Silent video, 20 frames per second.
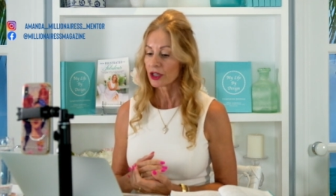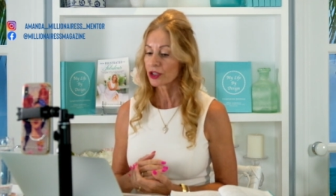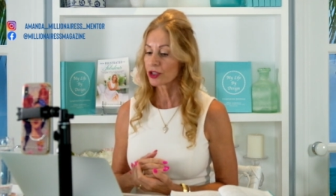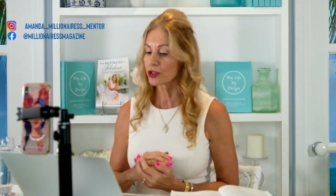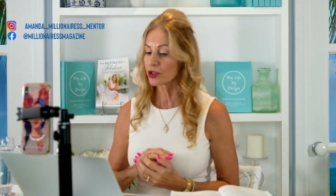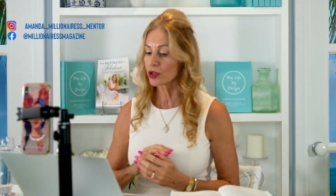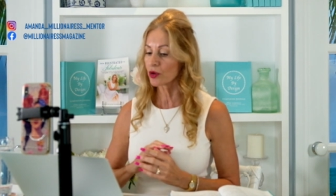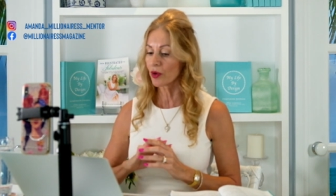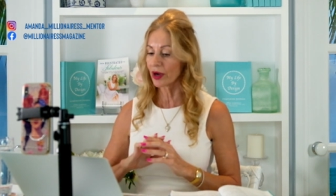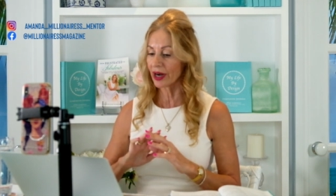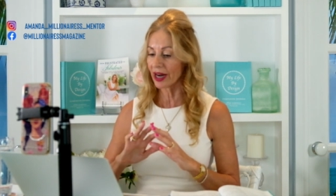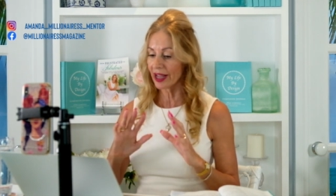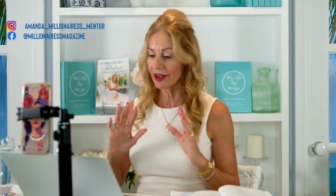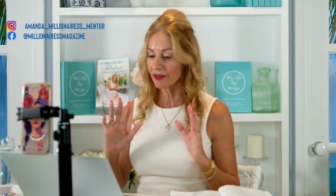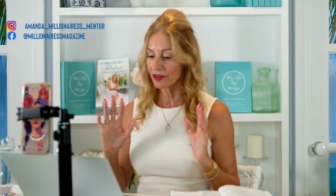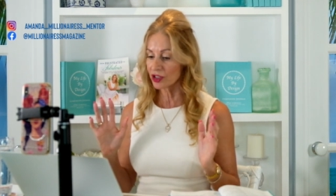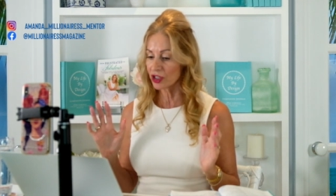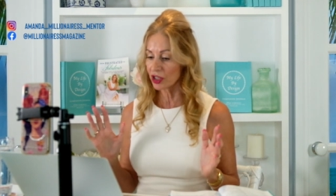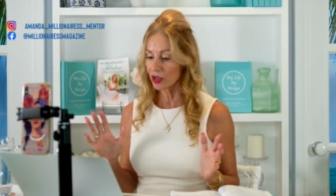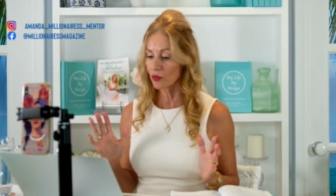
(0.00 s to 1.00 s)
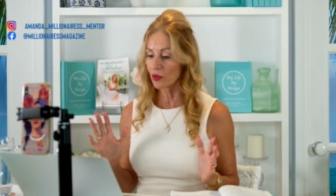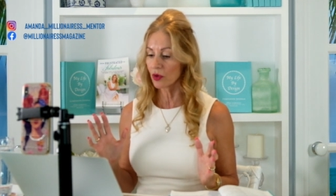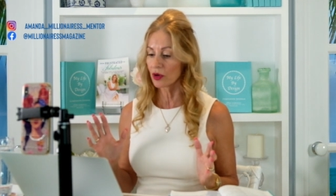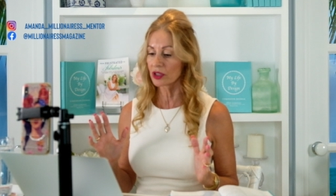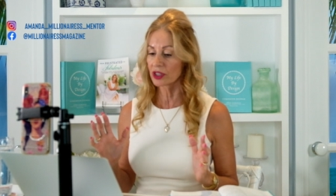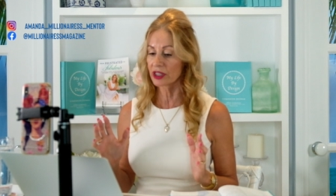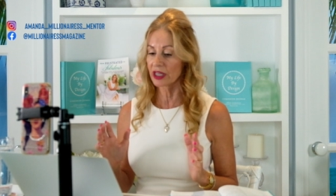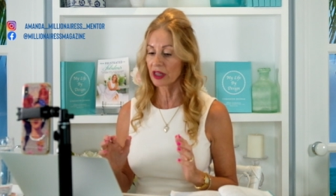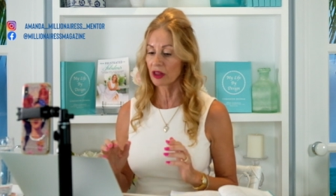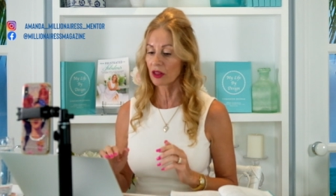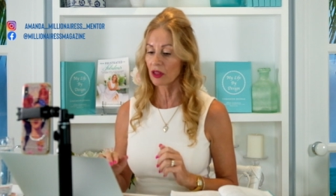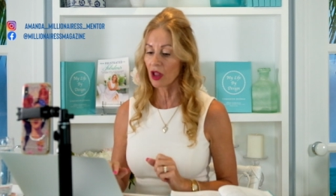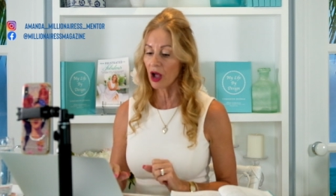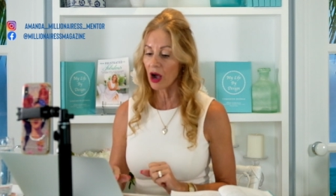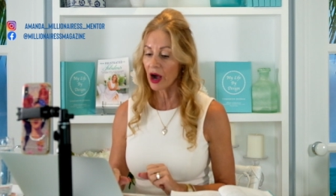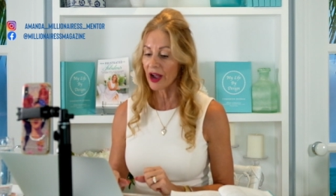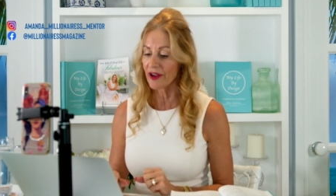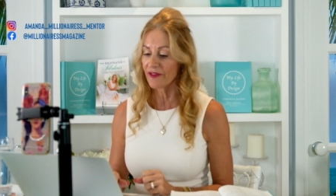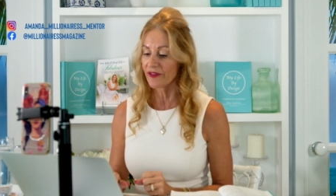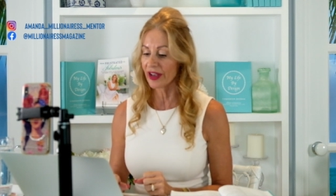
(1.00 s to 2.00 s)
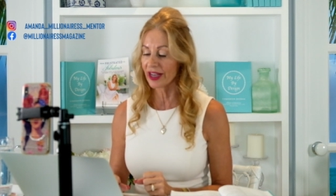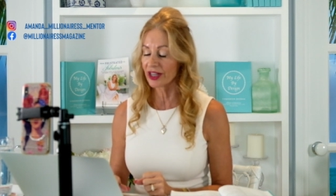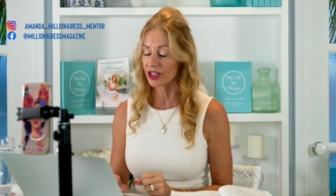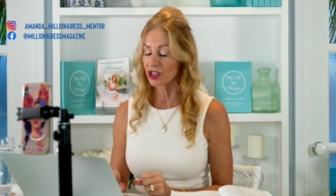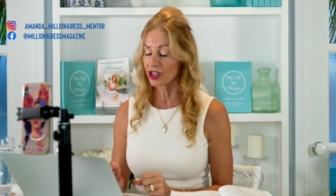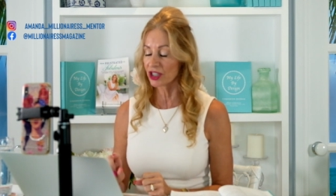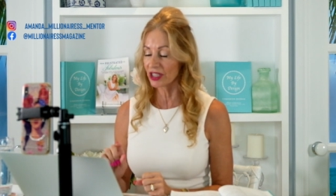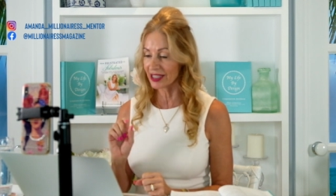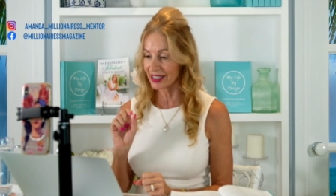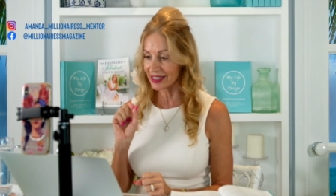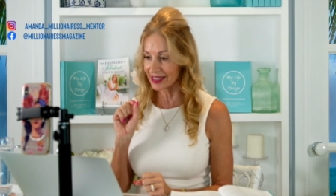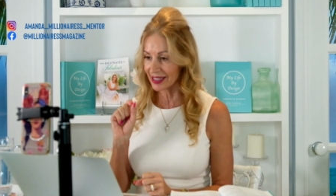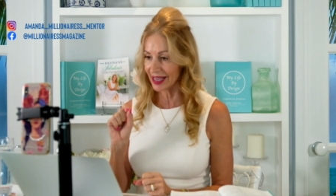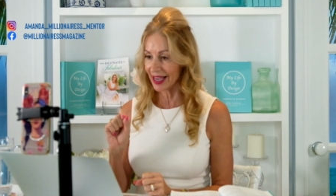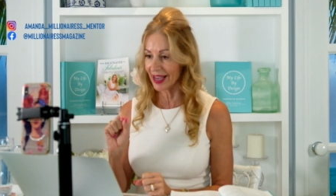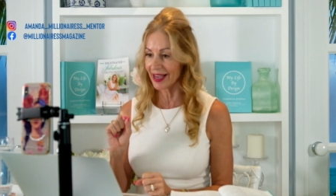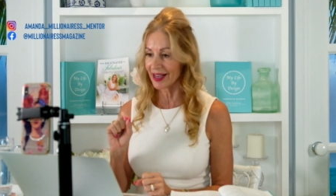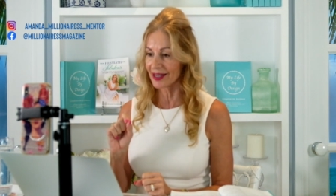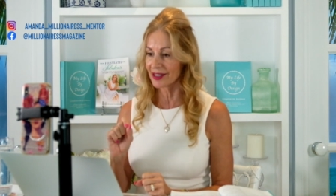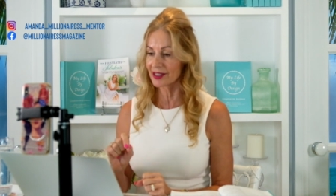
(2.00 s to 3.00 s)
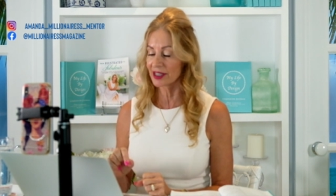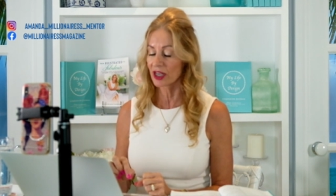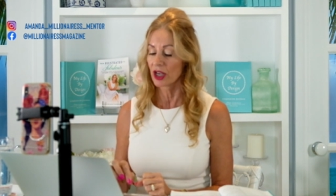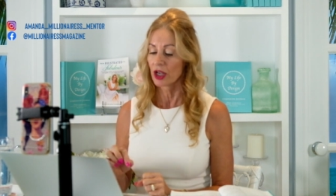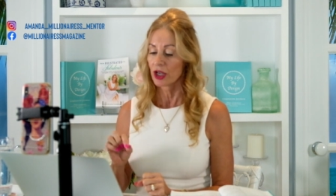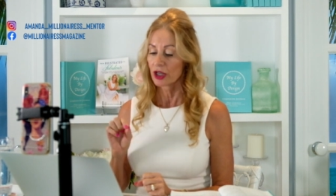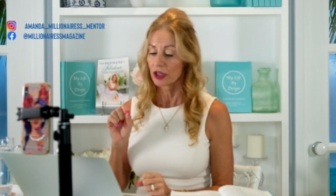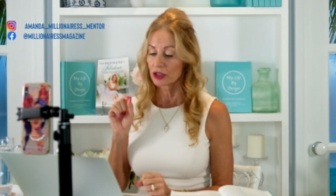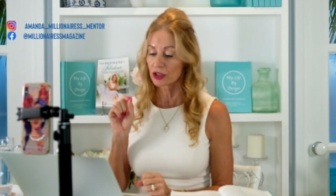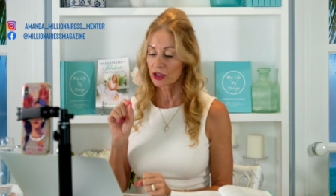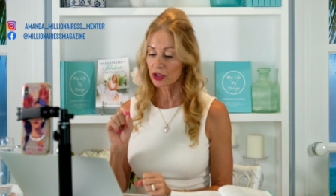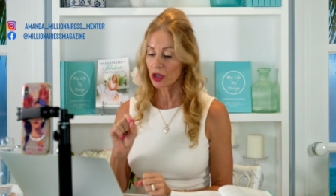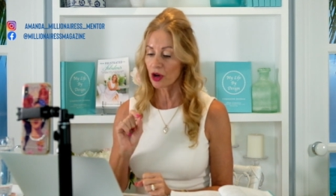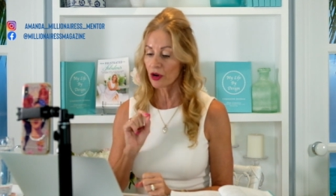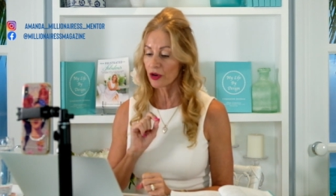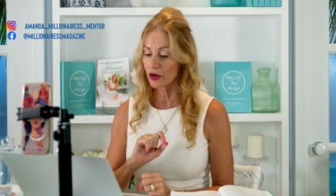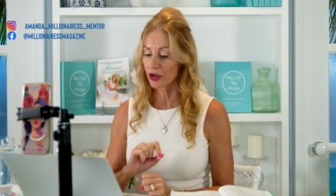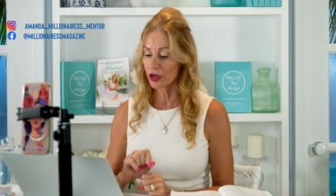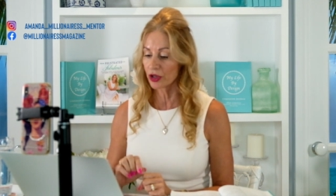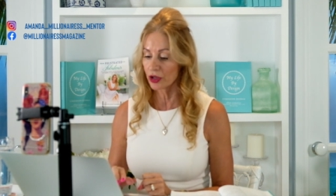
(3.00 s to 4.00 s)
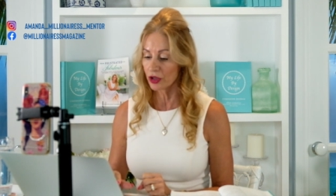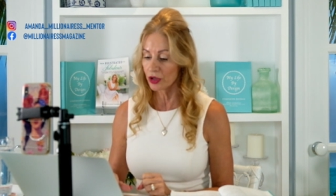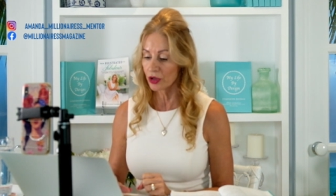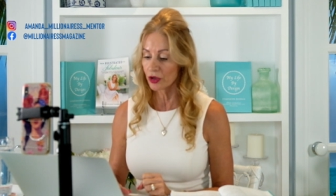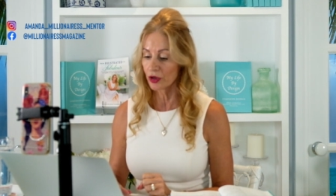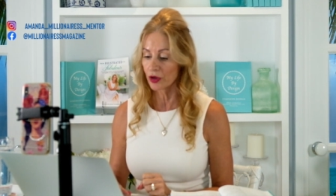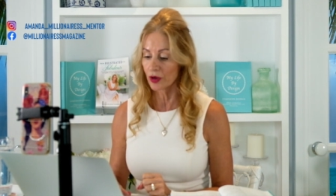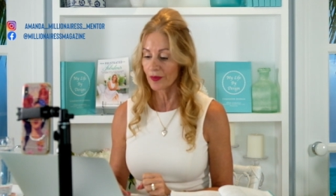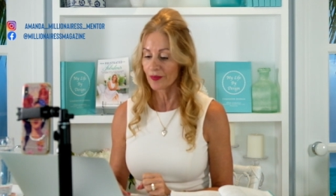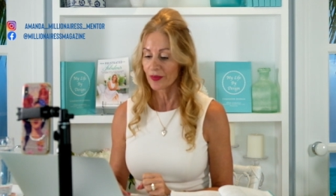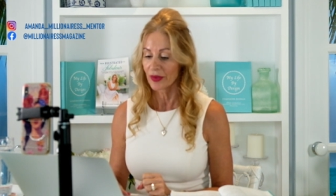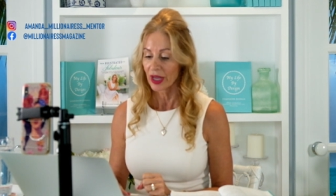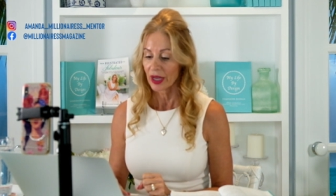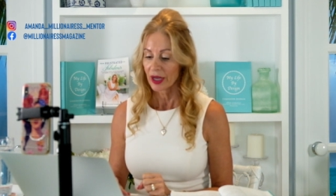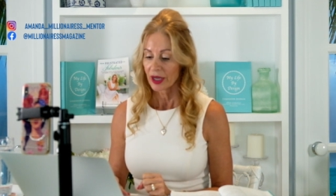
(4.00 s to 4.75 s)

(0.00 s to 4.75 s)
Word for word: to do whatever she wants in life, and she says, so can you.